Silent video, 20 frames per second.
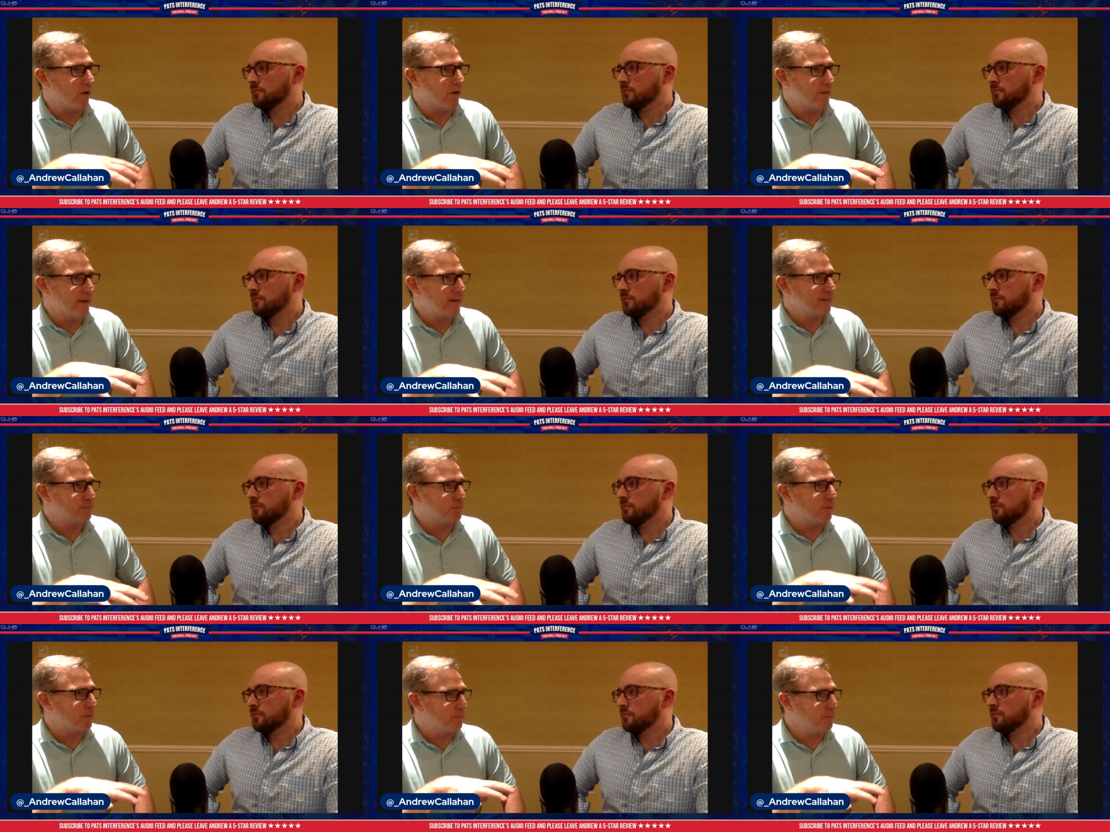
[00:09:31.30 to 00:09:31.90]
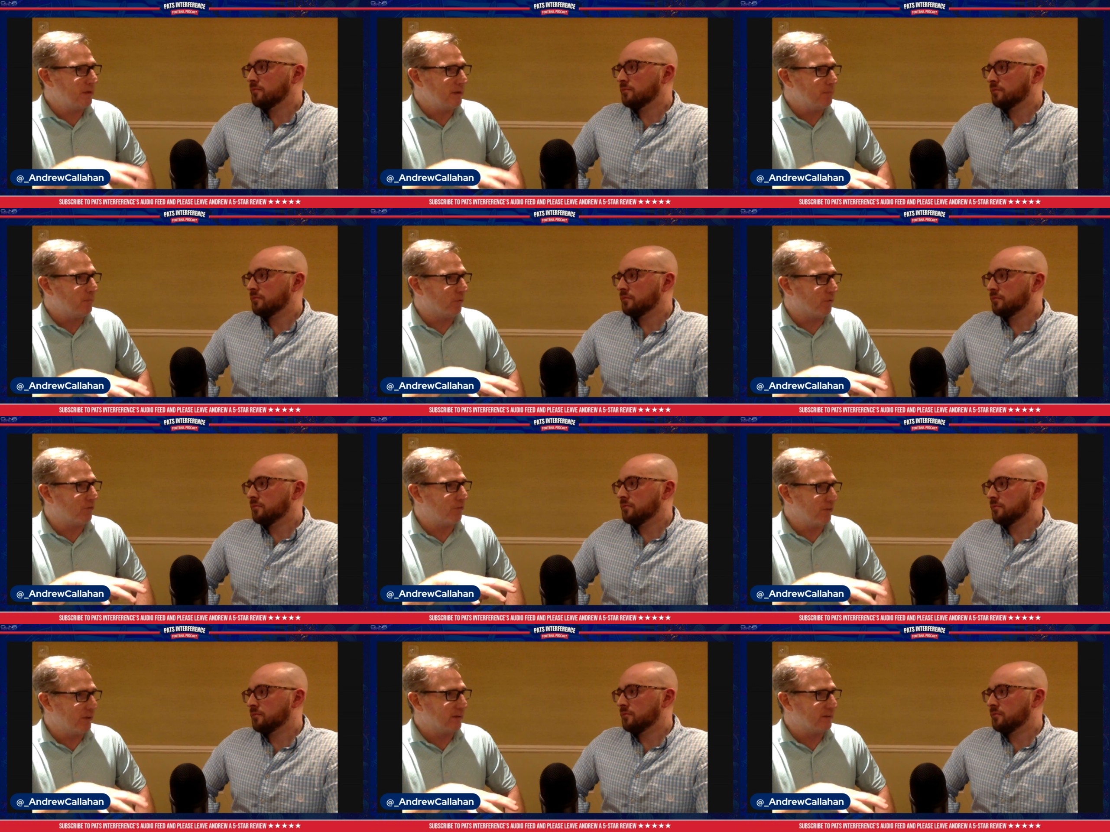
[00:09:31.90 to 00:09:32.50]
Speaker 1: all that, but
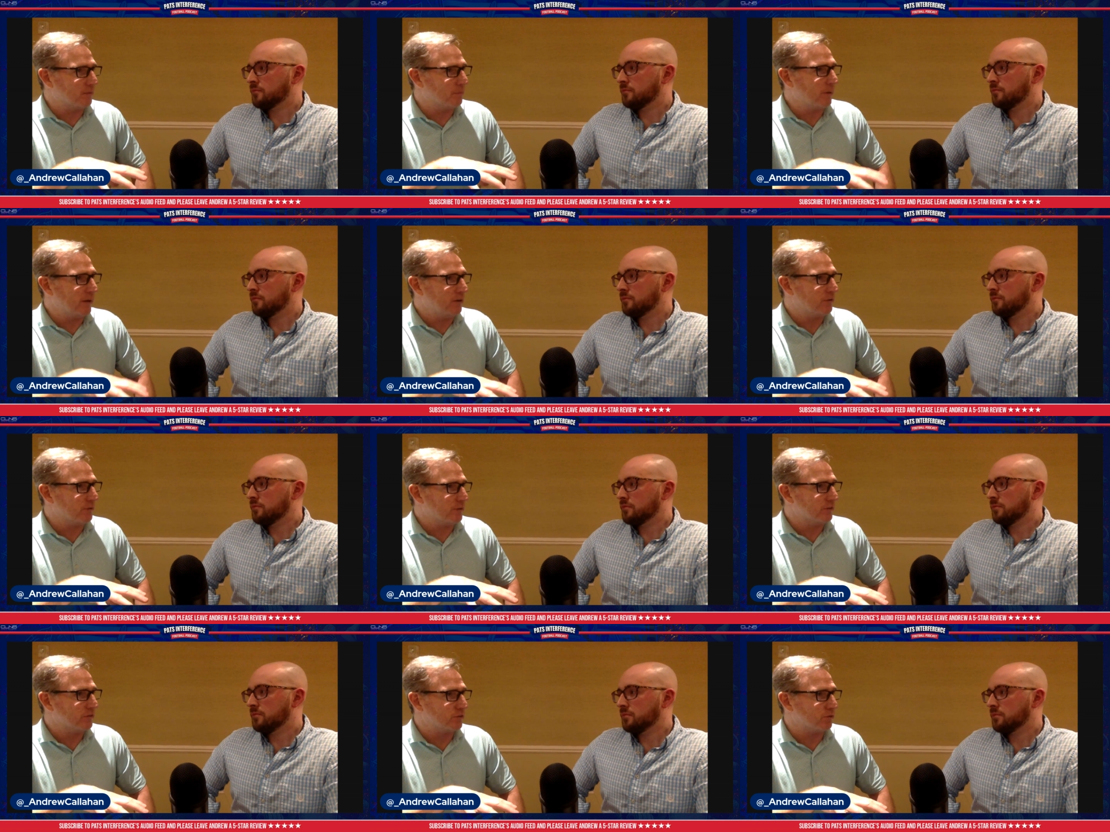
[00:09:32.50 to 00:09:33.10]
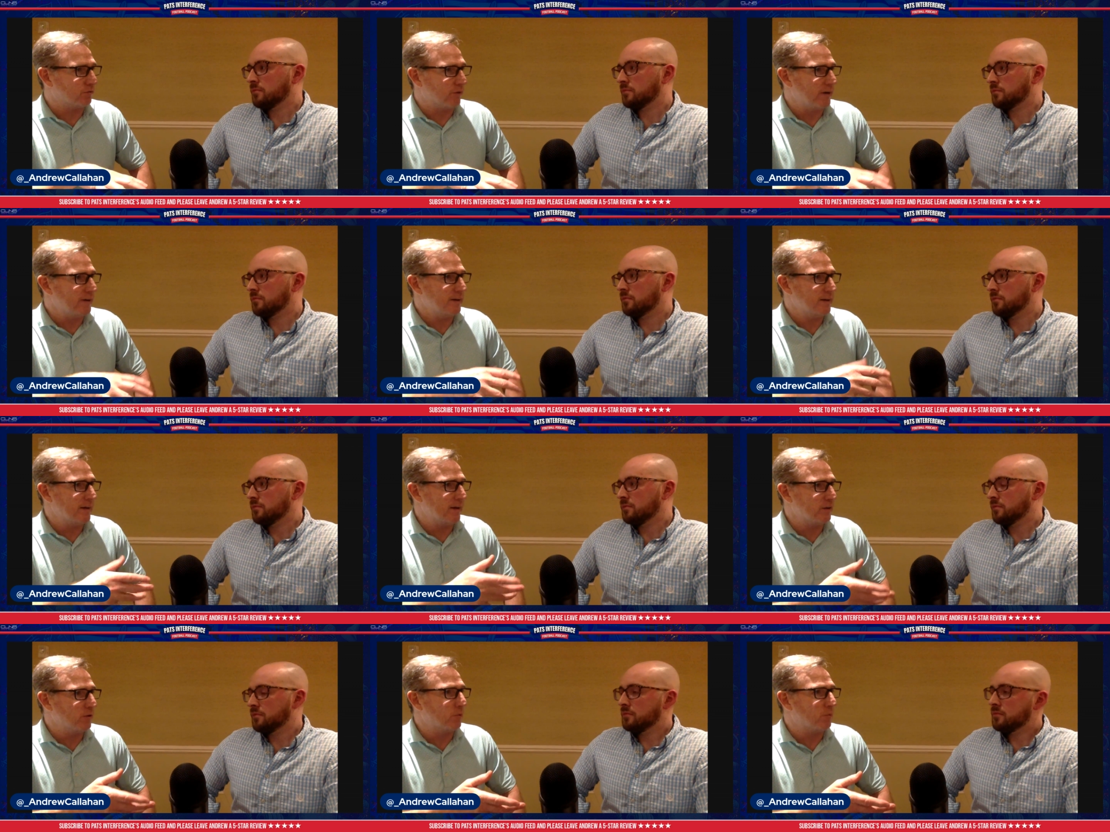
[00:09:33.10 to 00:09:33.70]
people think the Patriots are ready,
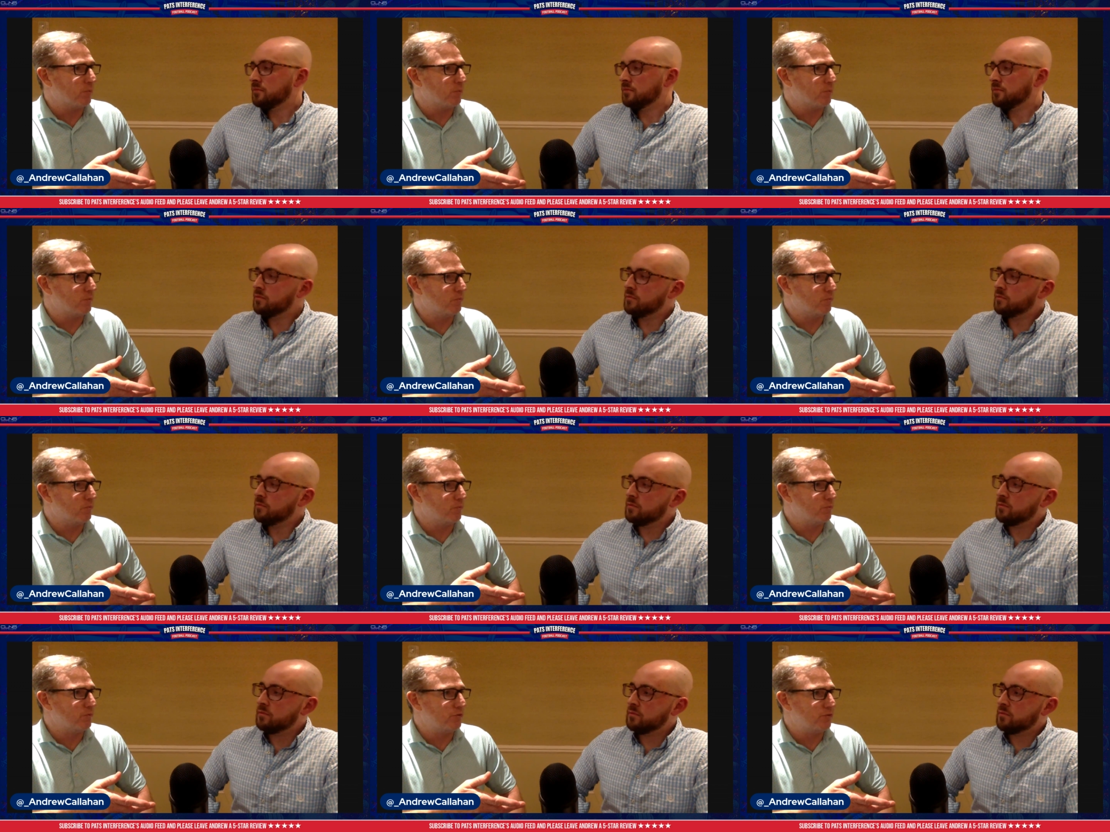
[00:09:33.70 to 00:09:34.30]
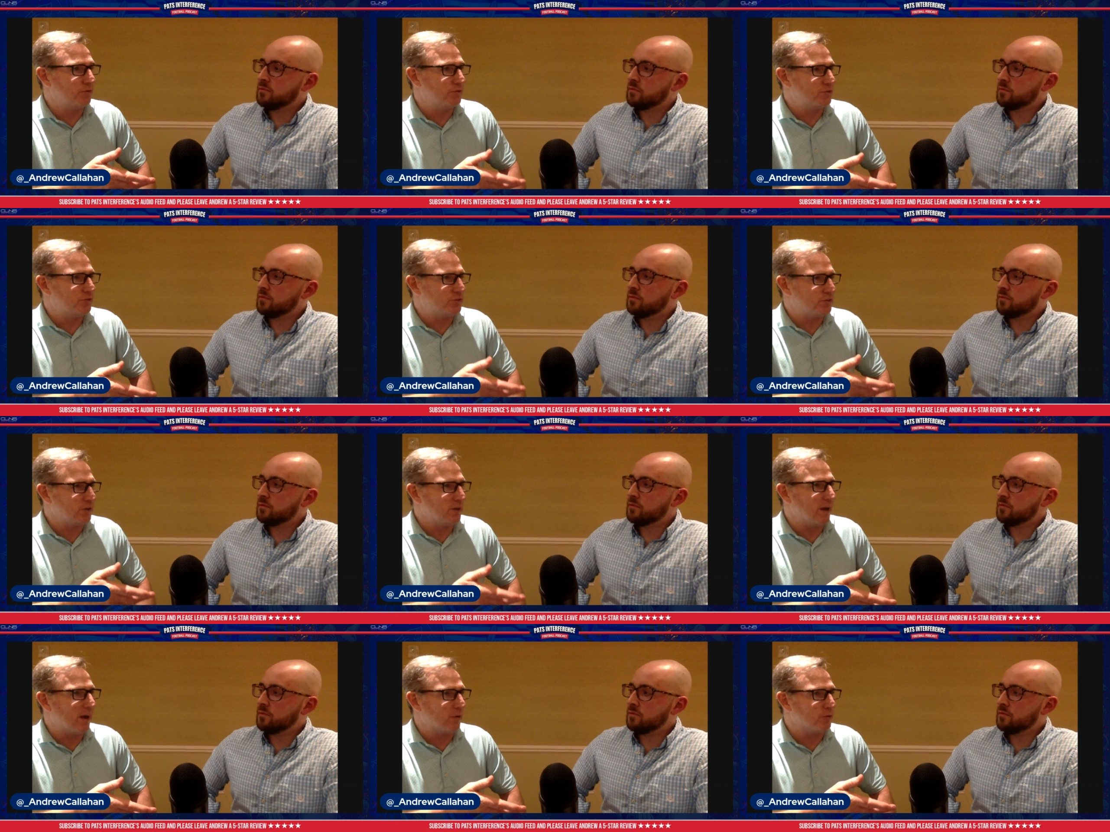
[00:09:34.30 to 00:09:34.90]
and I don't
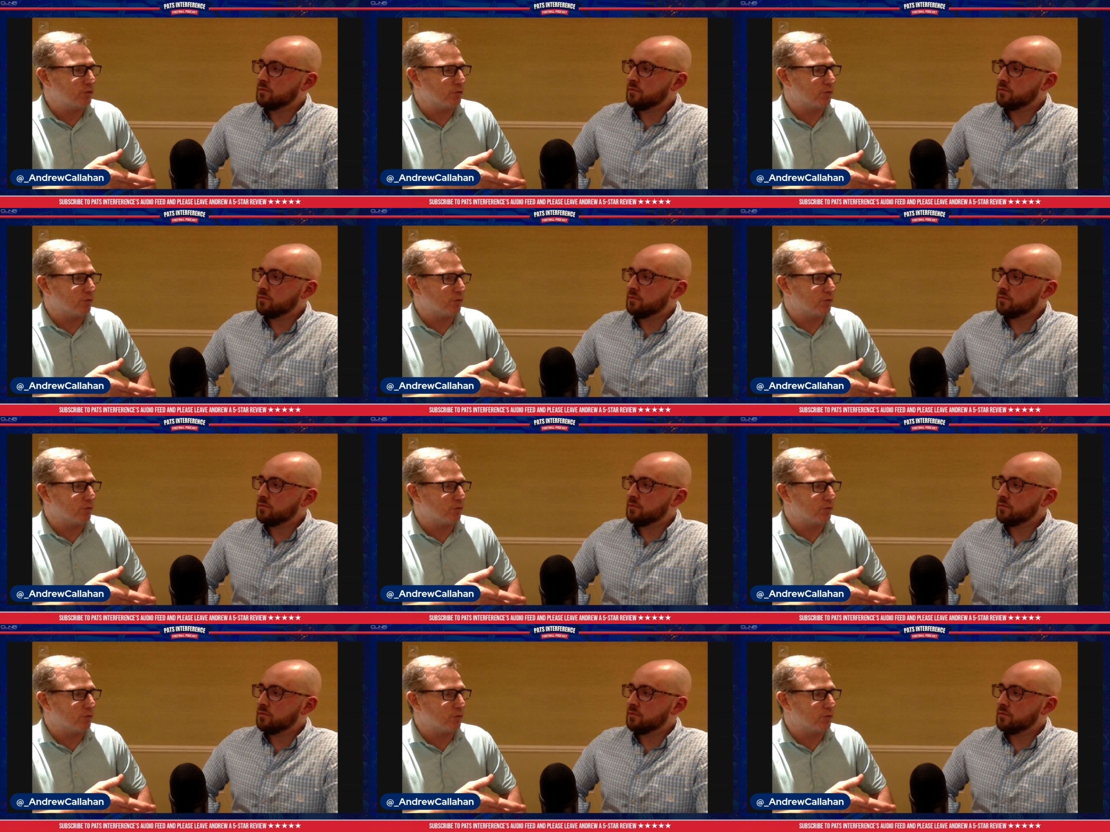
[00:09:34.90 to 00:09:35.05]
see how